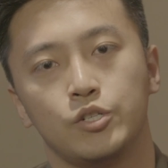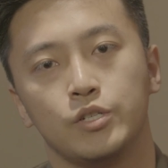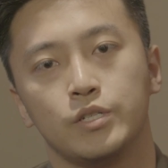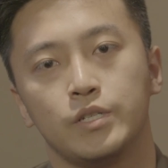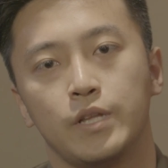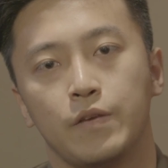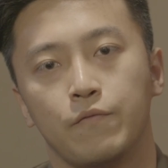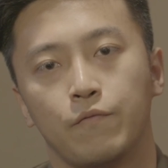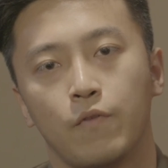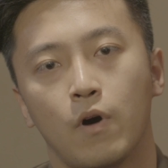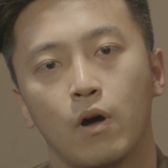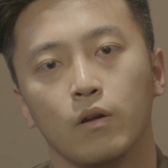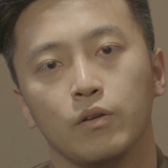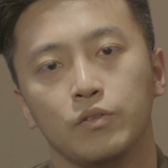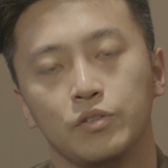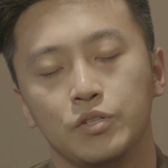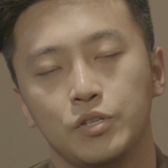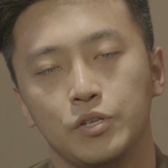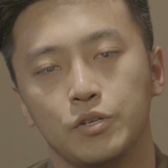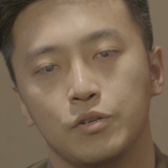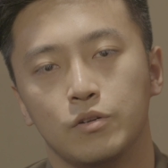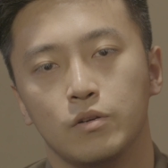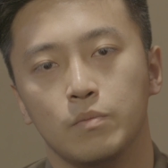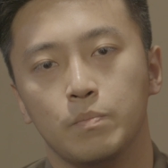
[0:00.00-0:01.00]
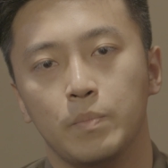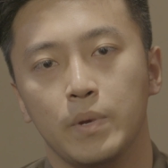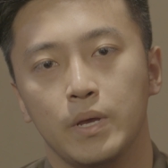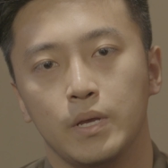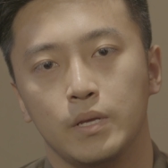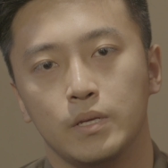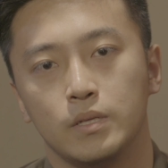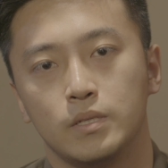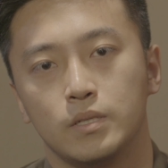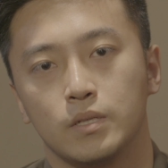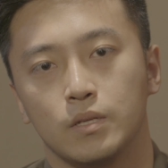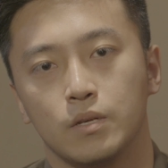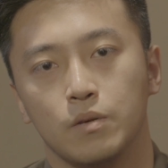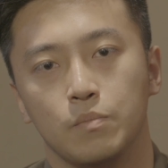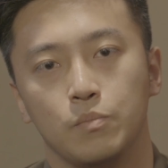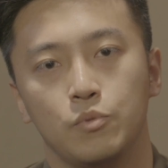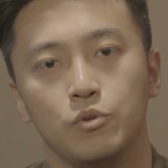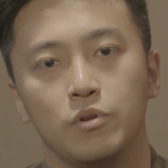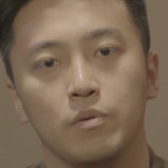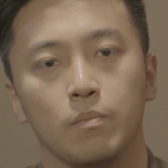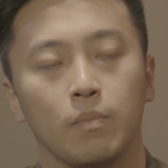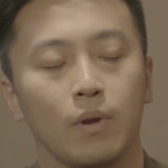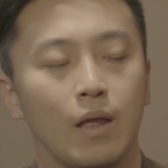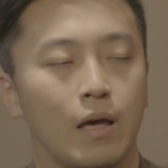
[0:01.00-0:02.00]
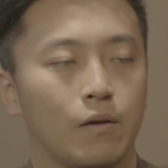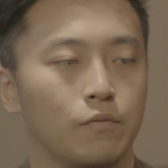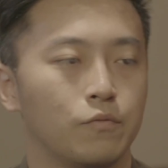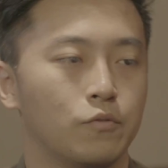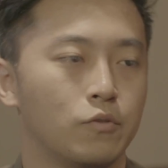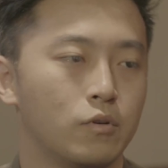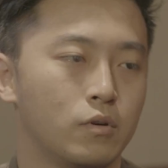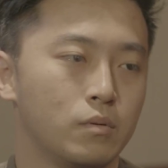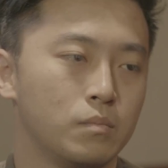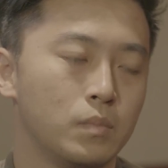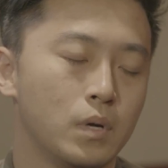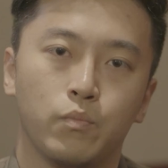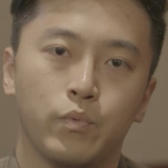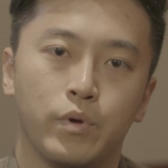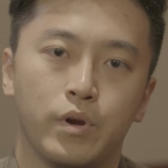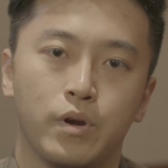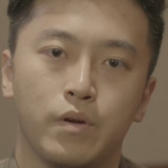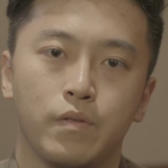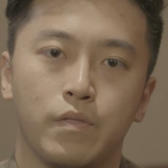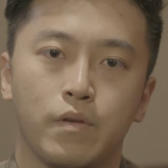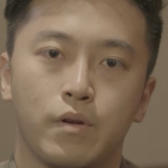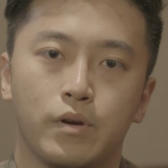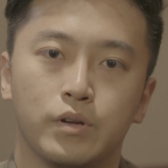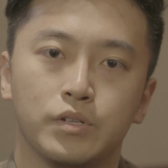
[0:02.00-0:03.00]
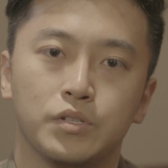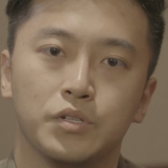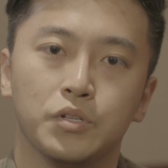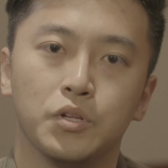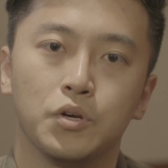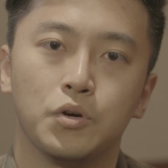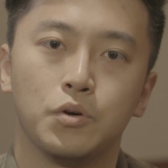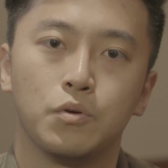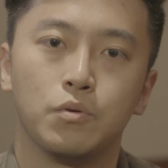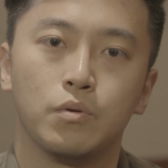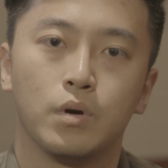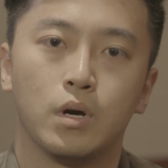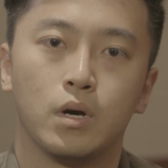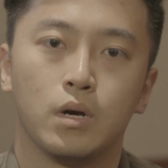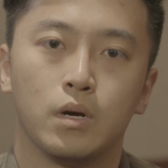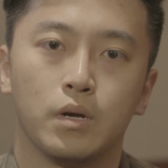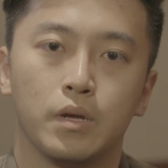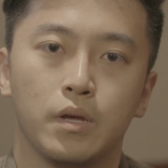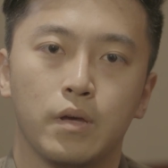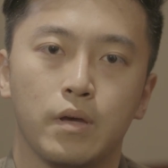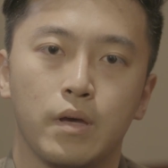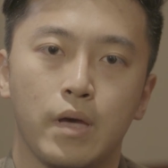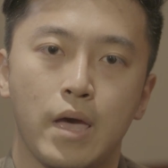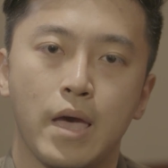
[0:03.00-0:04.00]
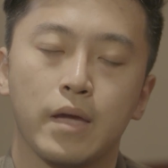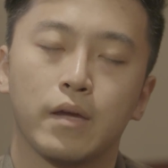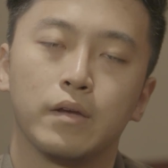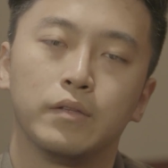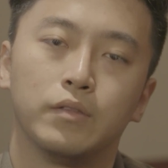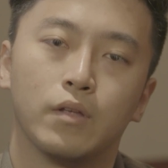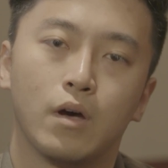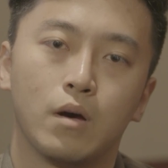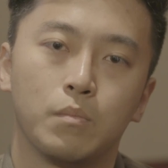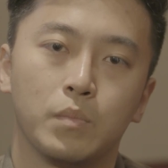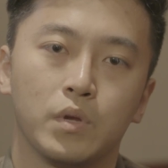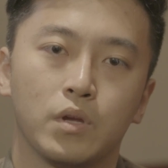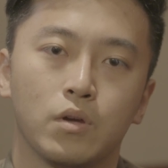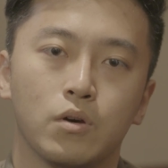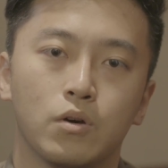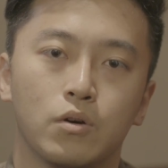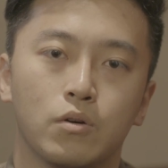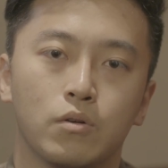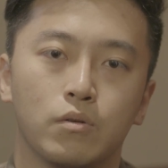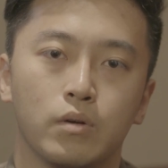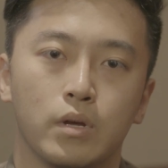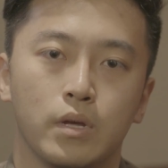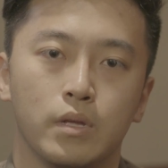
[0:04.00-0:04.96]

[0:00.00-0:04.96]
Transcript: just a volunteer-based computing platform where there's no uh, economical